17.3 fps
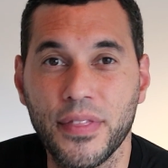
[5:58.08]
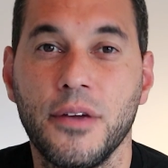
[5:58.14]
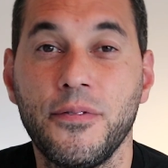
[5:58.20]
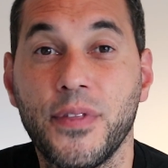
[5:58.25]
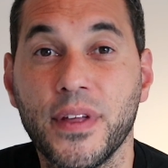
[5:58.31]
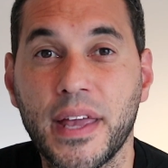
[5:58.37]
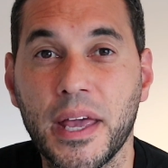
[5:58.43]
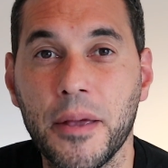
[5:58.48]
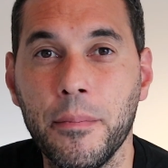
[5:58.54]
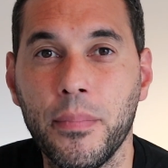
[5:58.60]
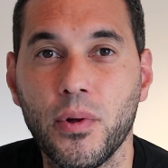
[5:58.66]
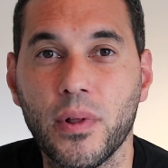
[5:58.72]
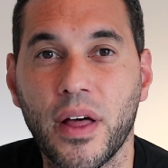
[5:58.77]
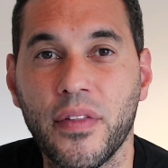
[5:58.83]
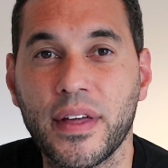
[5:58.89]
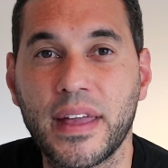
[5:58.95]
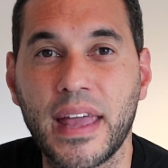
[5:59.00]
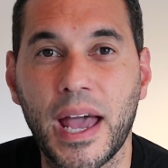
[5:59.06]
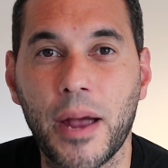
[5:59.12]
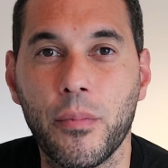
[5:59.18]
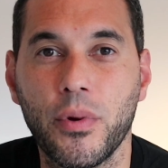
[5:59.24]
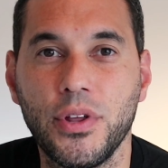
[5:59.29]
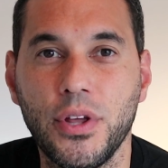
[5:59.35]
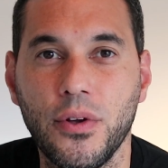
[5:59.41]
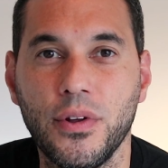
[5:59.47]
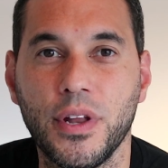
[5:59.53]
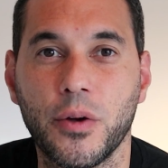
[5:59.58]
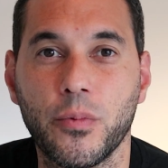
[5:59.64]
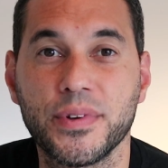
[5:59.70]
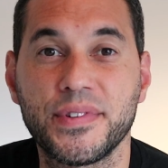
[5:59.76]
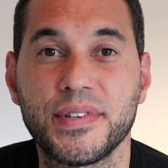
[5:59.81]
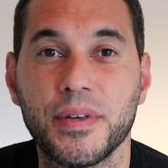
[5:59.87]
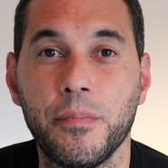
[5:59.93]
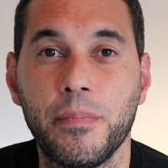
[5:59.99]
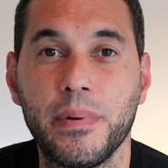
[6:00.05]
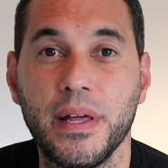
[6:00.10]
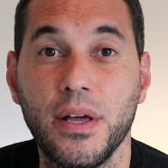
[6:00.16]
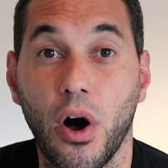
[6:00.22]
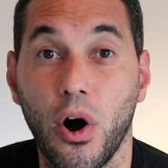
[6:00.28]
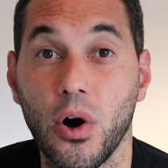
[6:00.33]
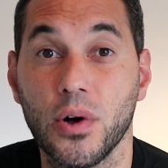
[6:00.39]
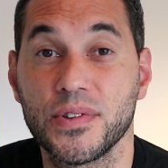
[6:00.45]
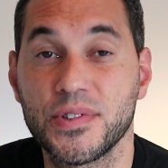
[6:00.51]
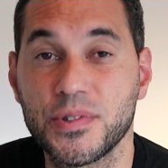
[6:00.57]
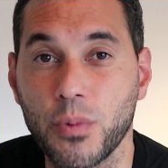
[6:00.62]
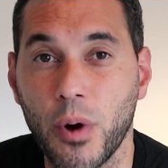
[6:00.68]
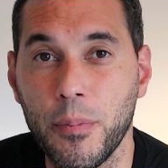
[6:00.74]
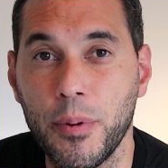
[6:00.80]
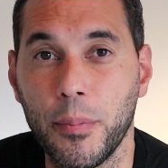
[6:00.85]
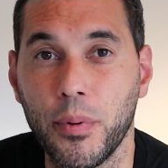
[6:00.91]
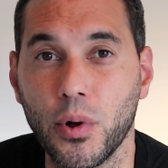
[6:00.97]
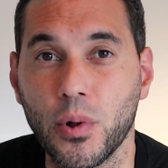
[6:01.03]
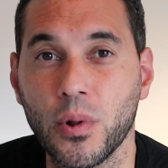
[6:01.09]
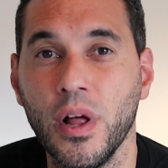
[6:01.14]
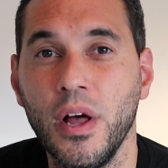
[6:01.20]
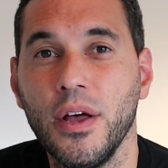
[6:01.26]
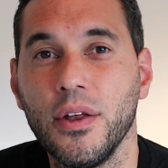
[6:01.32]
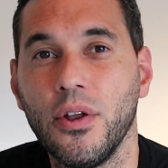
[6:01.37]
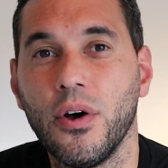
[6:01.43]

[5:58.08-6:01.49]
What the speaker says: If the gimbal and the camera unit was simply hot swappable,